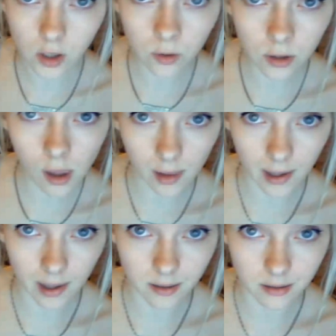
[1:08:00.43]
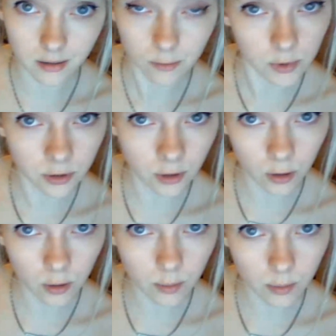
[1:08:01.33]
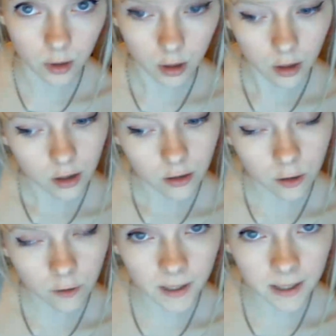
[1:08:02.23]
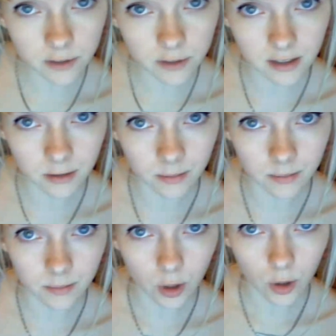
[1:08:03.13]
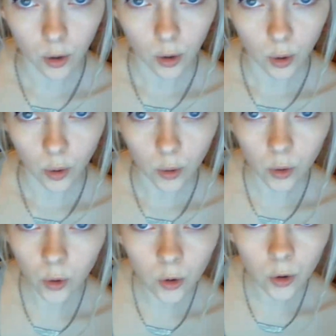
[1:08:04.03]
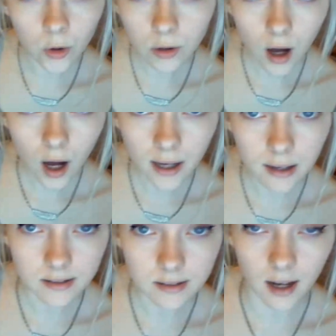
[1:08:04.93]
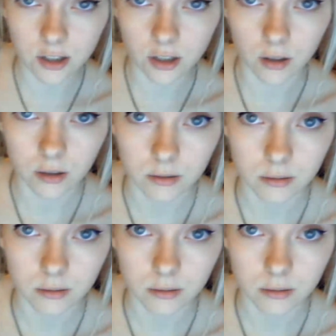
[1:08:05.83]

all the other letters, with no favoritism or higher stature.